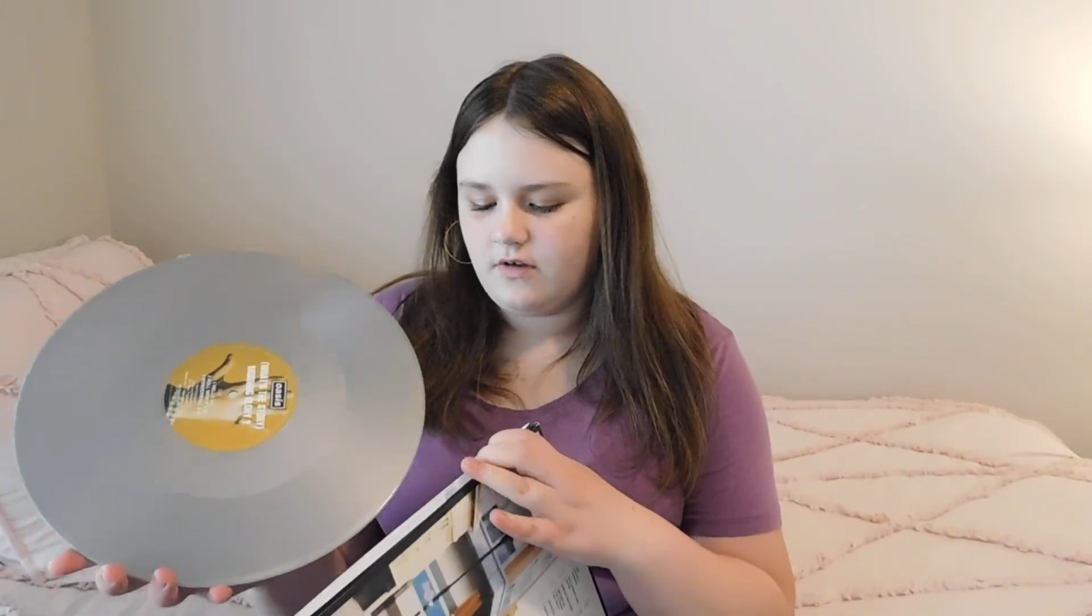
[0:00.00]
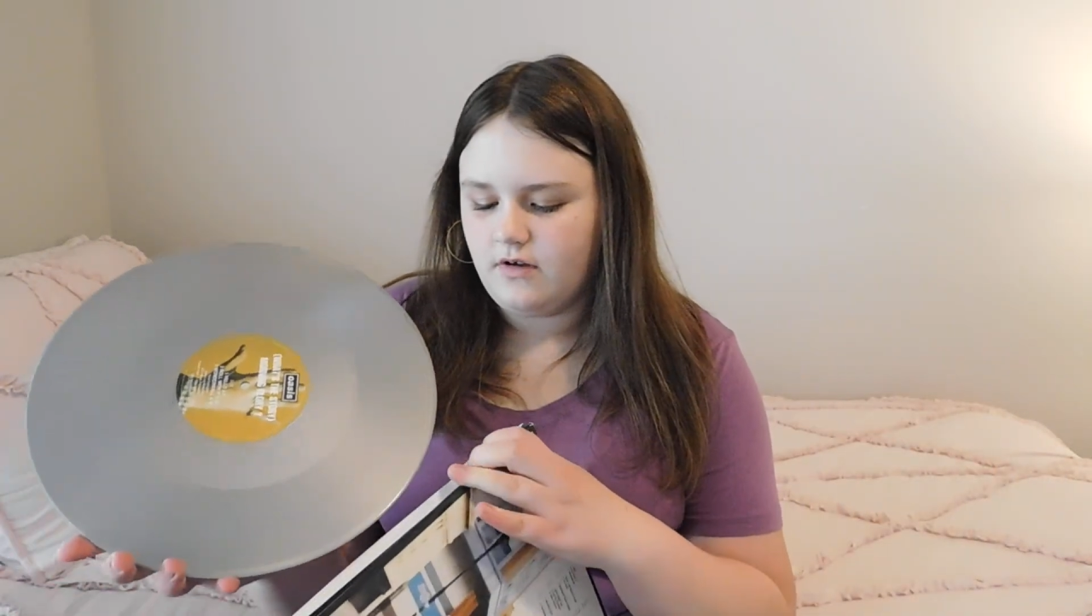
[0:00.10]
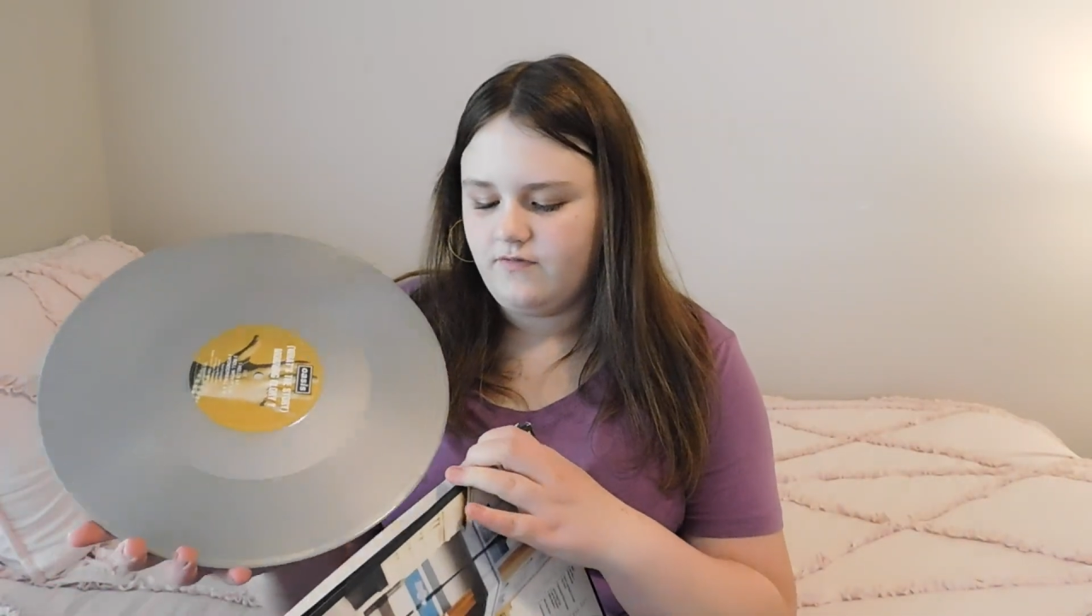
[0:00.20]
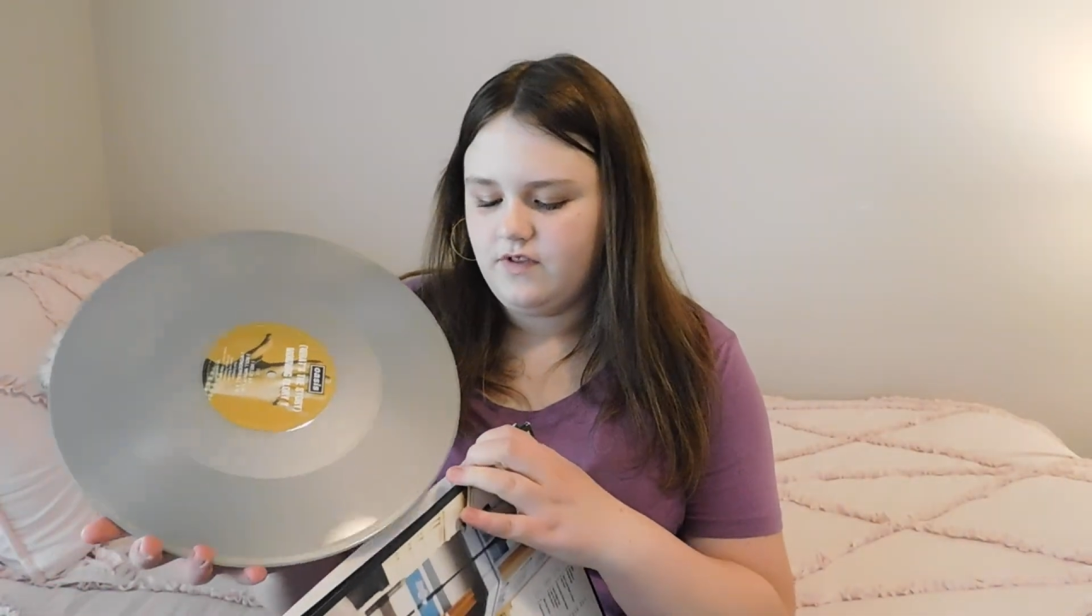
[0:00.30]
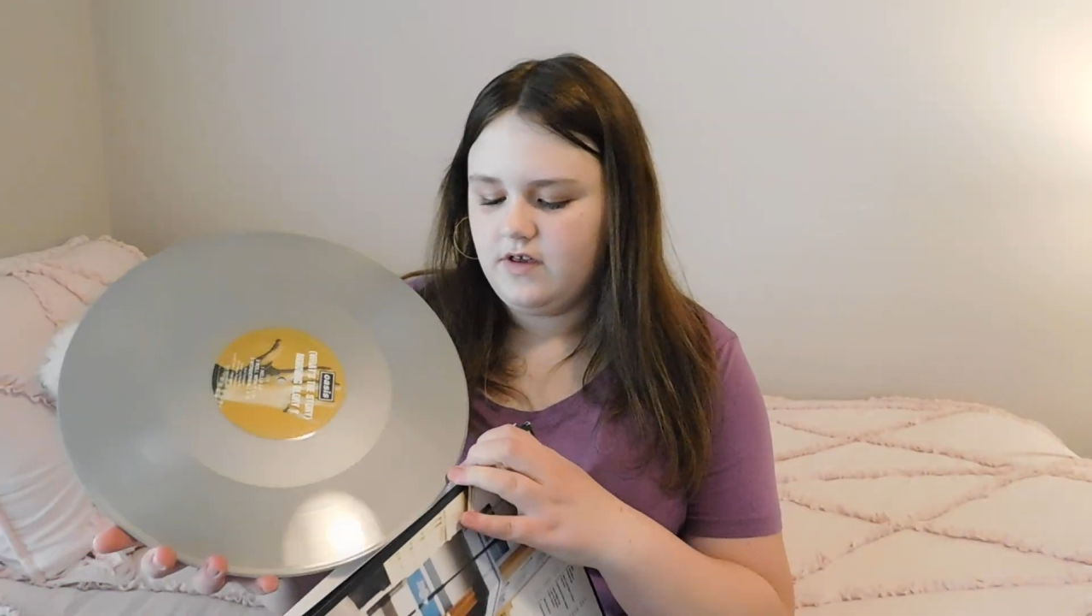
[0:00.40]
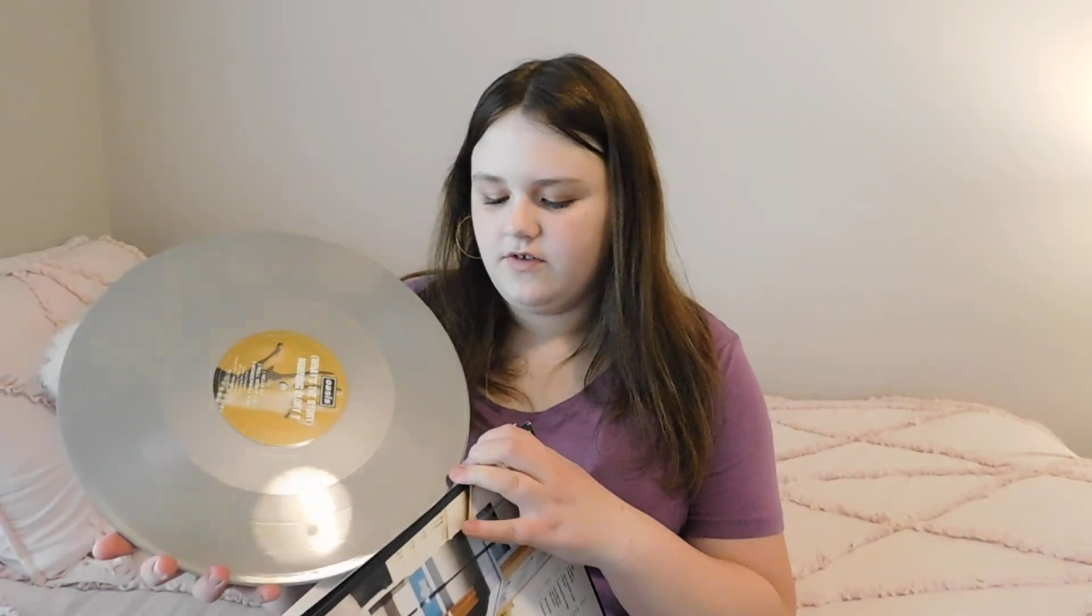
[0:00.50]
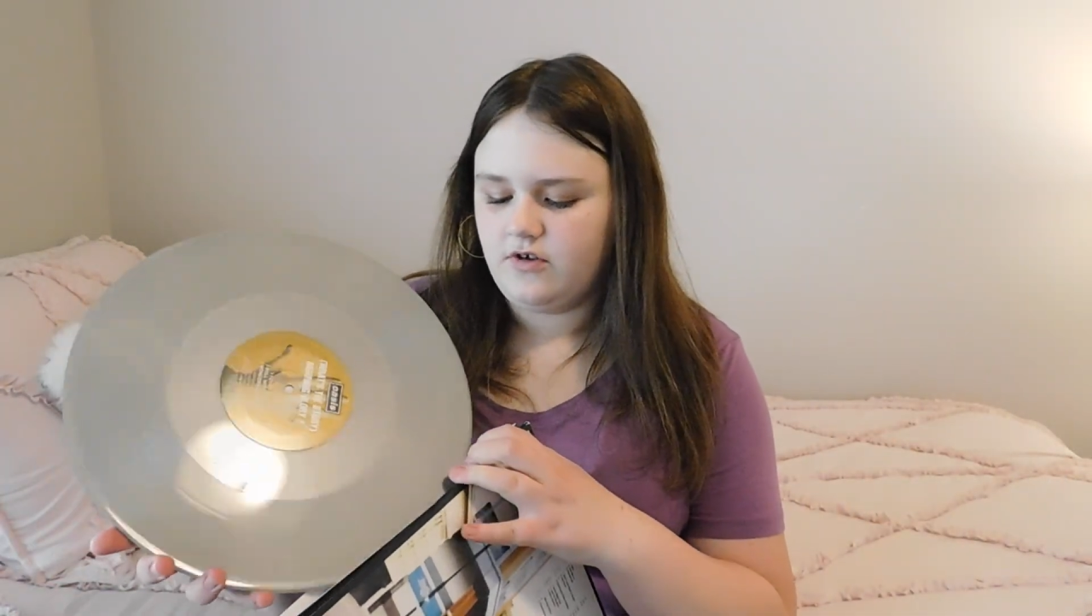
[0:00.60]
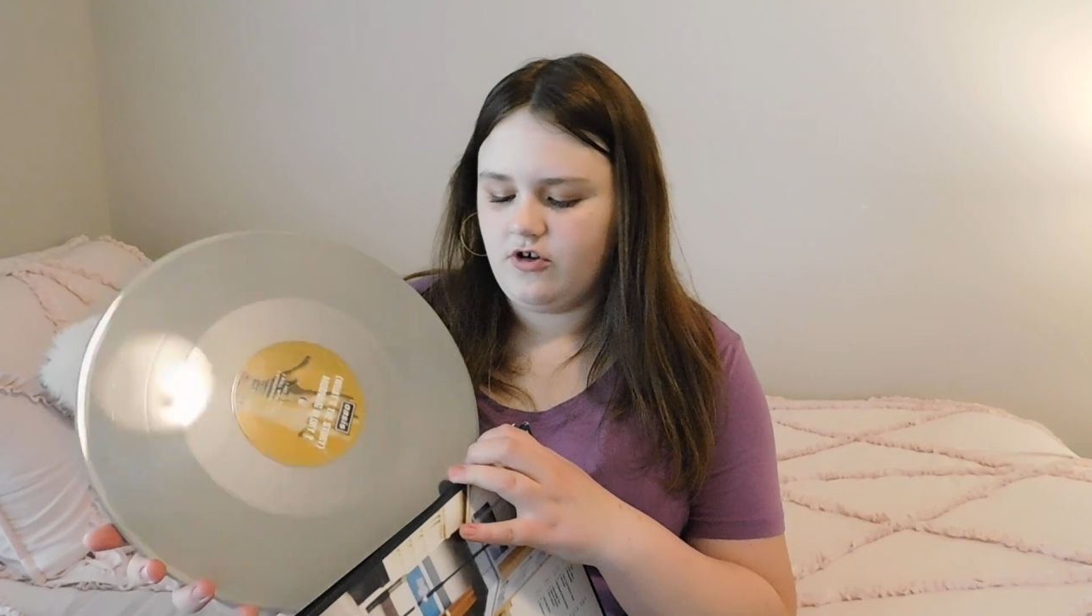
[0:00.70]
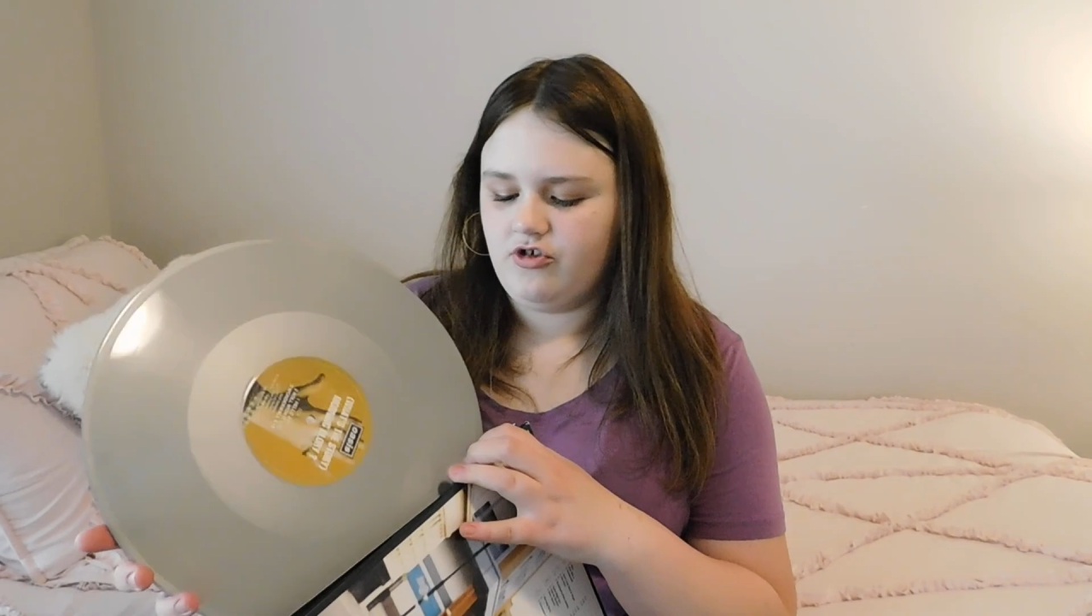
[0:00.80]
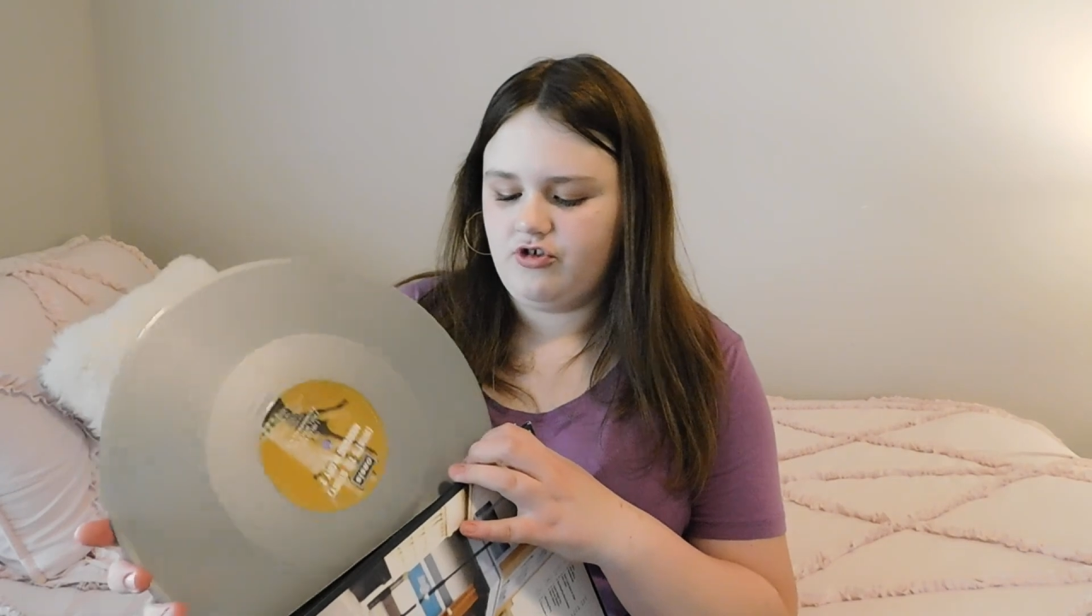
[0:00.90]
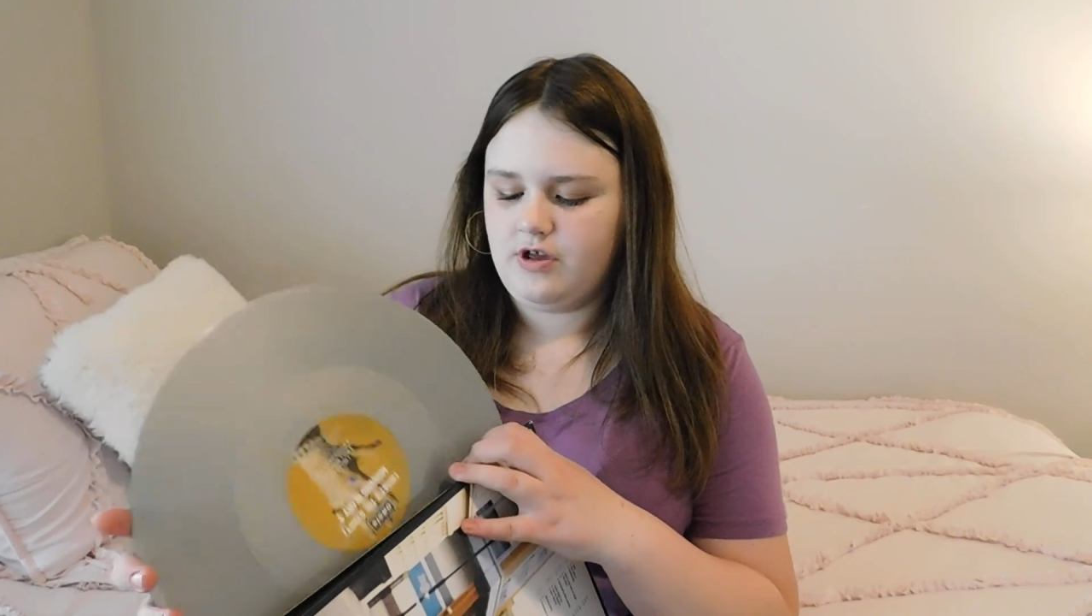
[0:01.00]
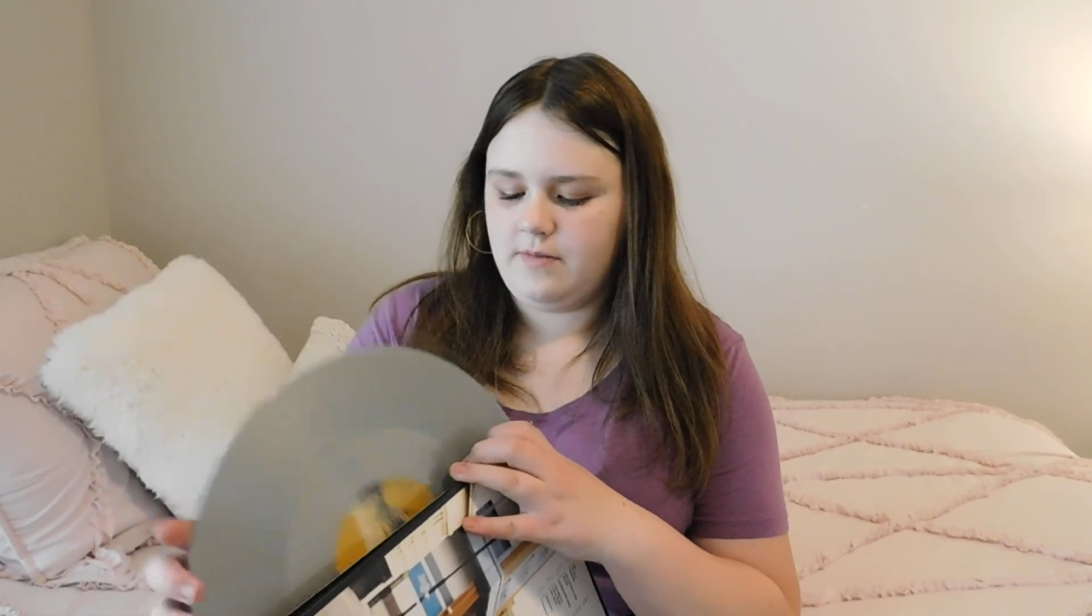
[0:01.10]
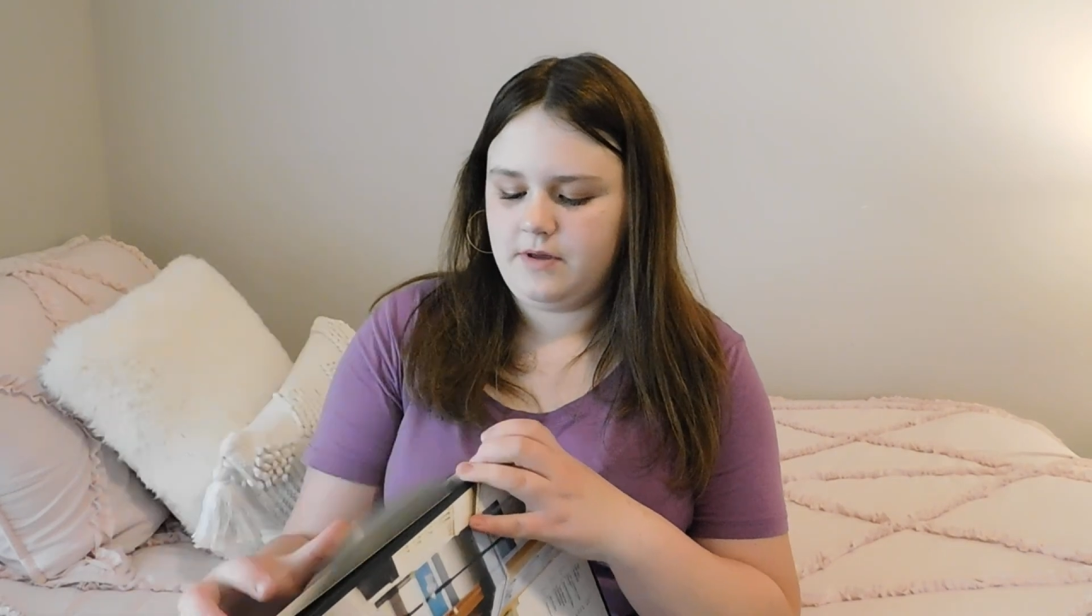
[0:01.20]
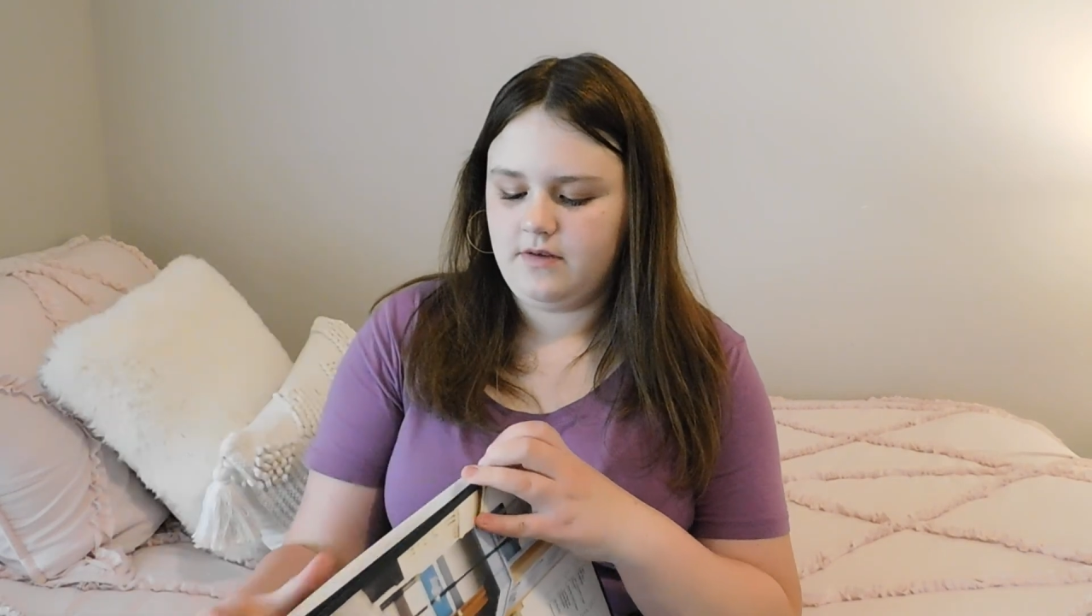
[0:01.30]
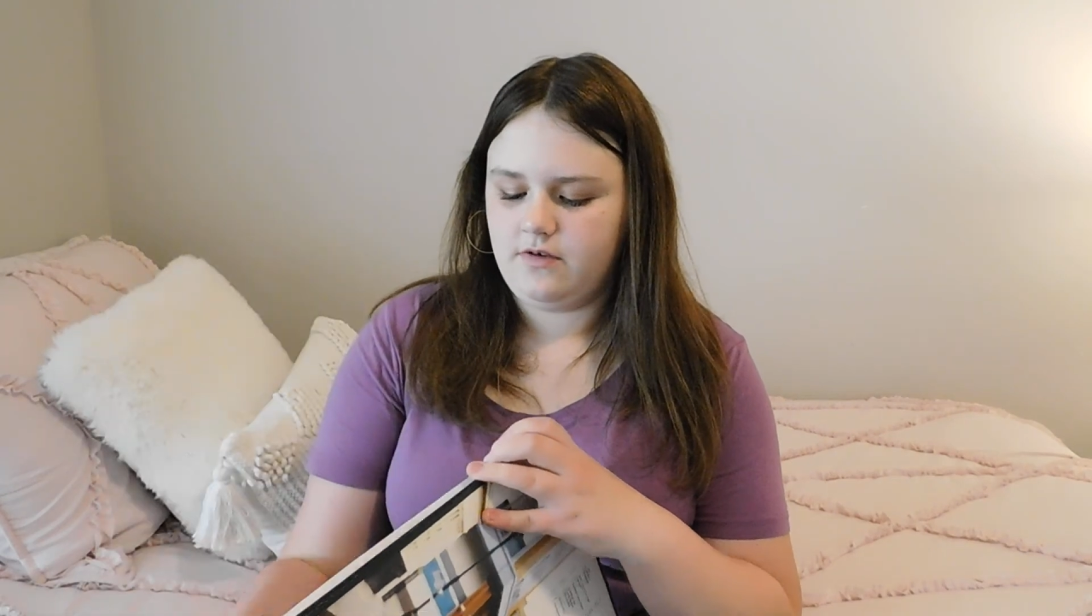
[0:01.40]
off this are Champagne